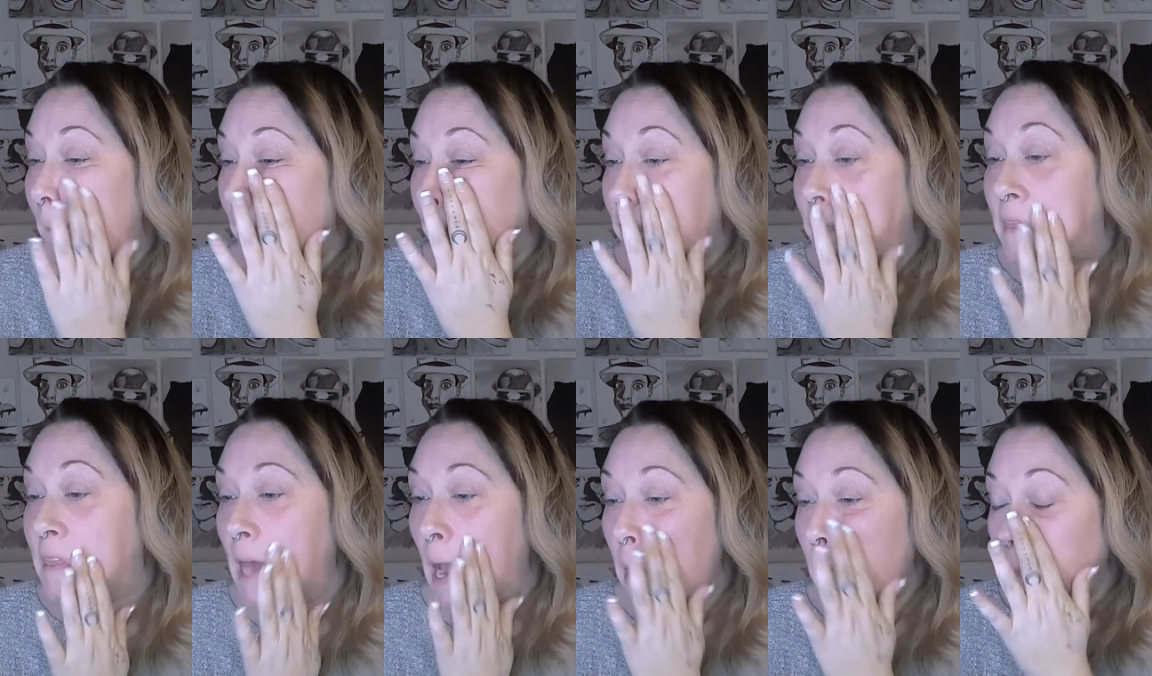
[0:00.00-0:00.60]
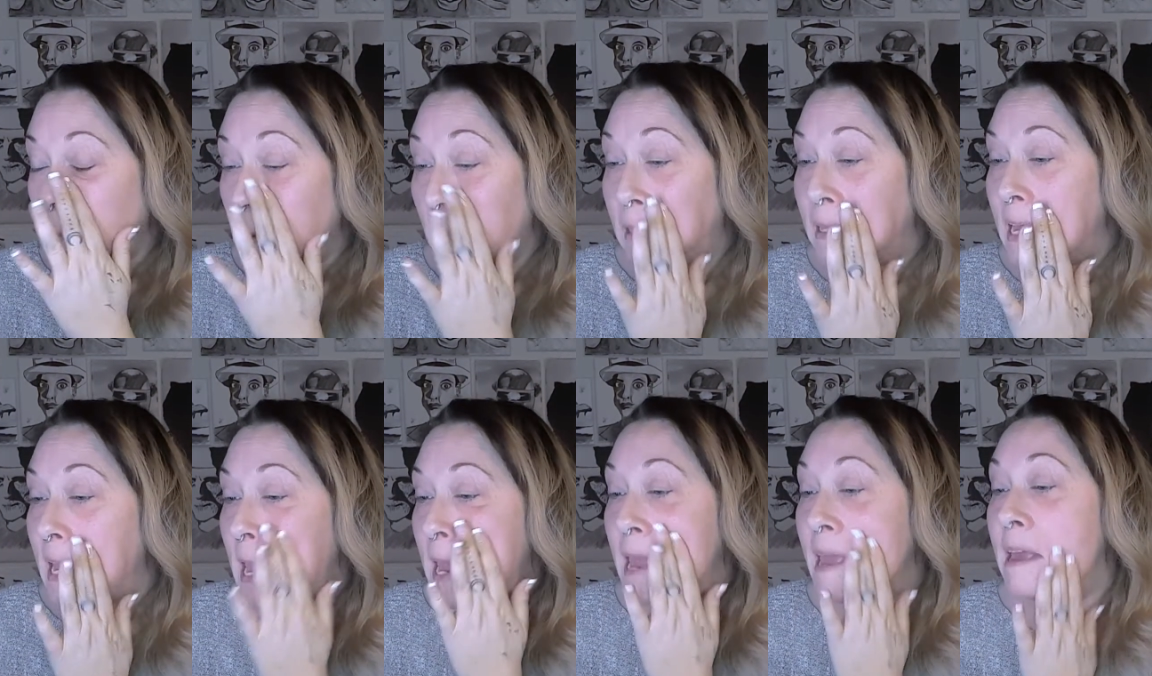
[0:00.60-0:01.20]
That
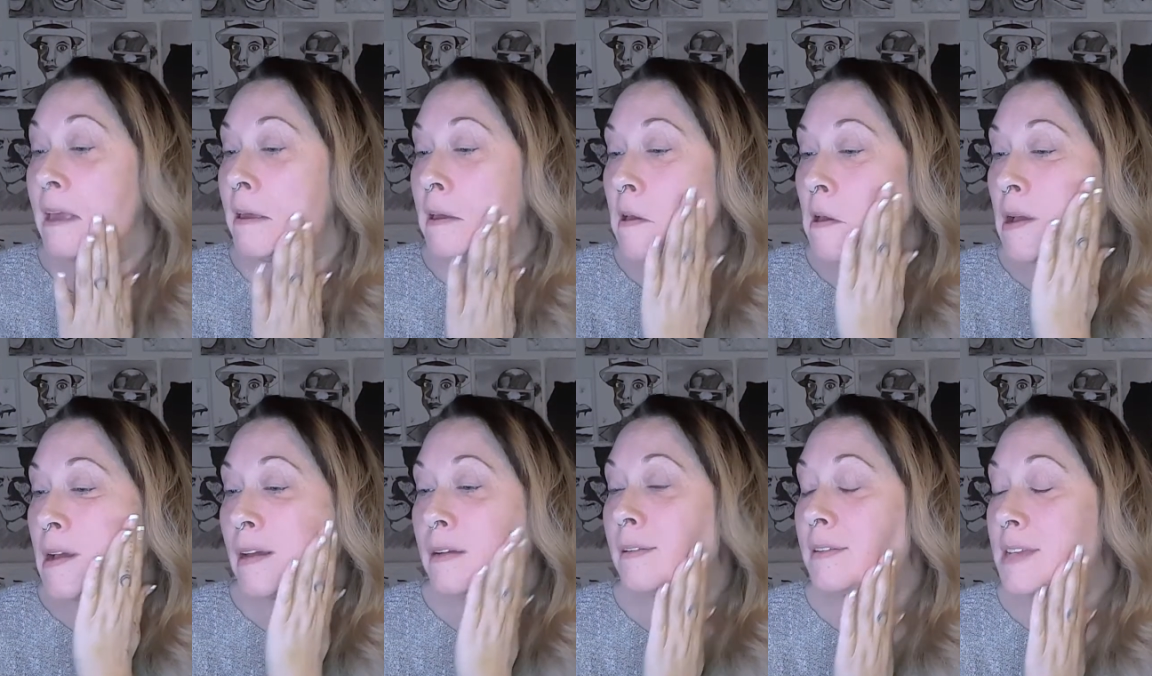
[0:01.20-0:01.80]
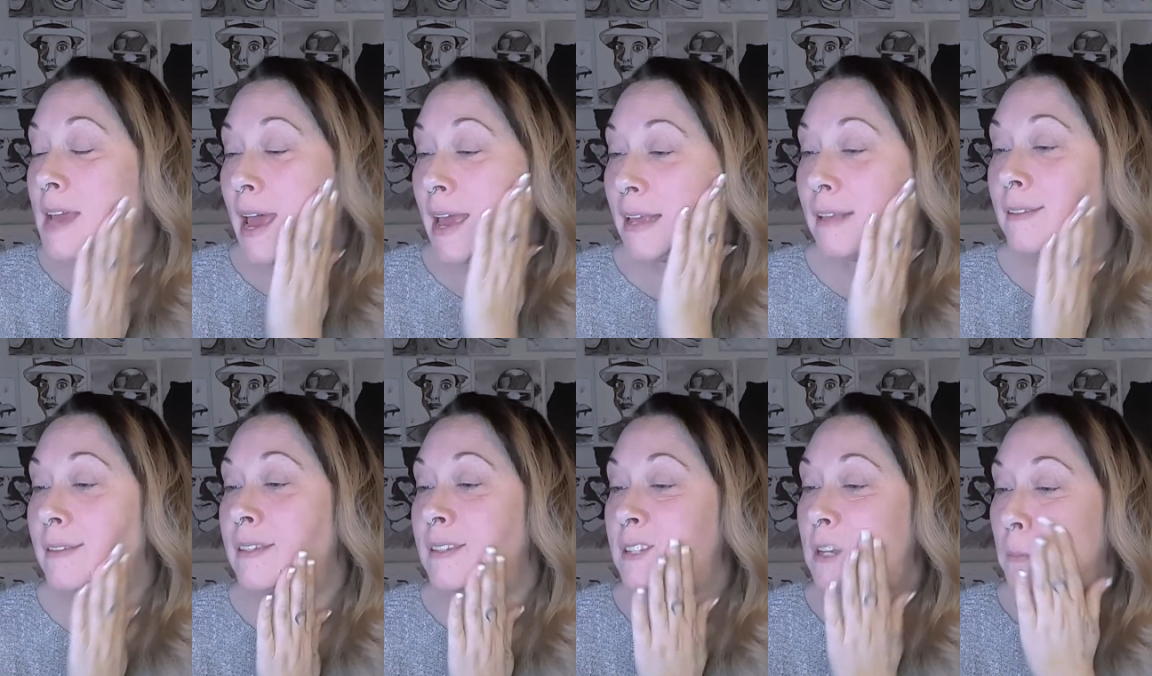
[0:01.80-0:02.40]
really tends to